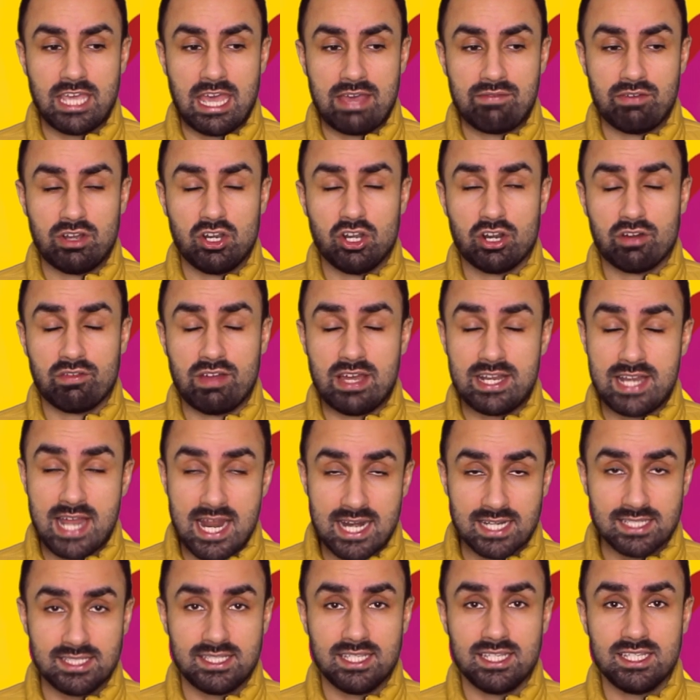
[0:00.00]
gave a lot of
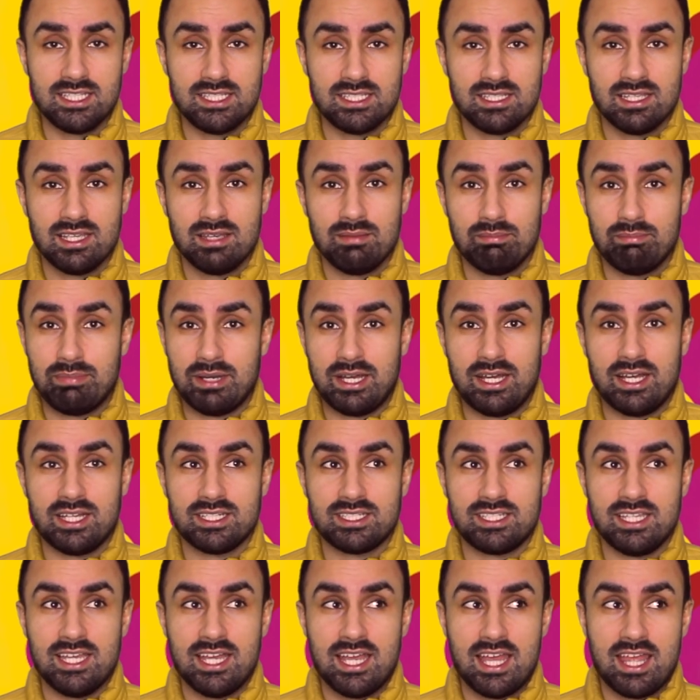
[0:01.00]
analysis,
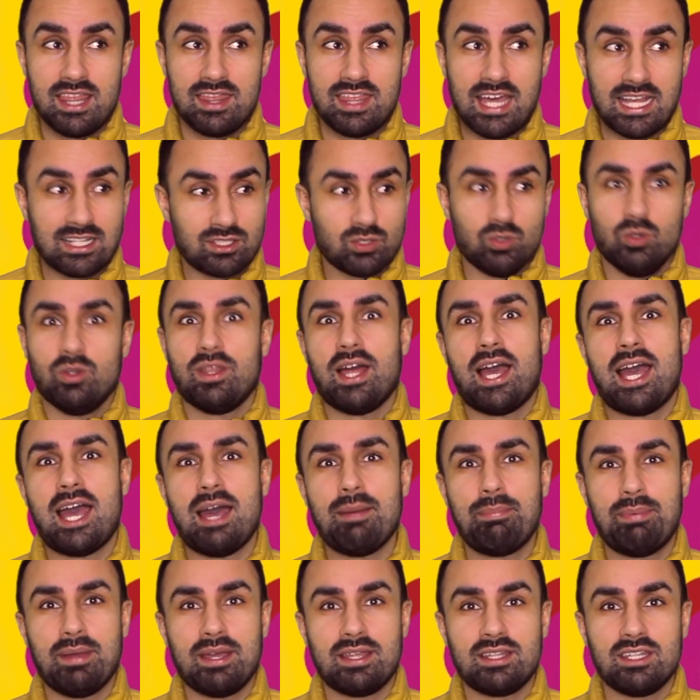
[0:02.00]
but that's all that
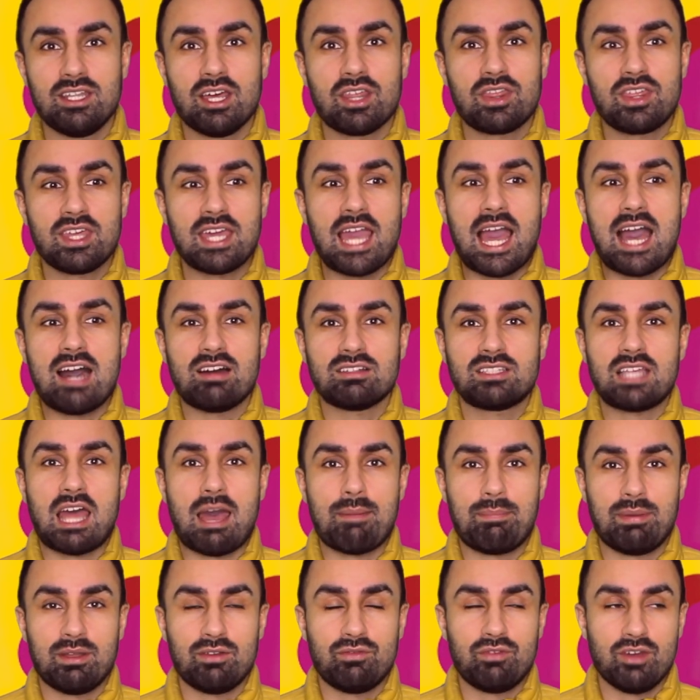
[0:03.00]
happened. Nothing else
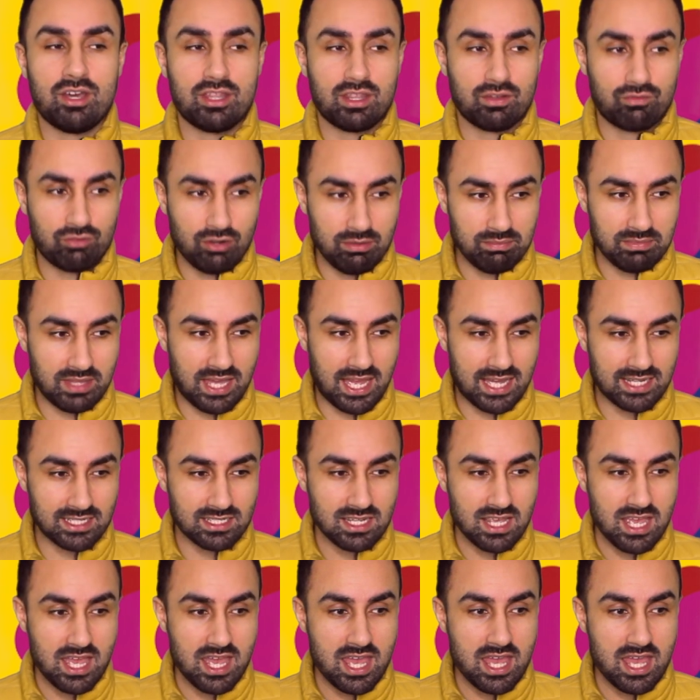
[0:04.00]
happened further from that.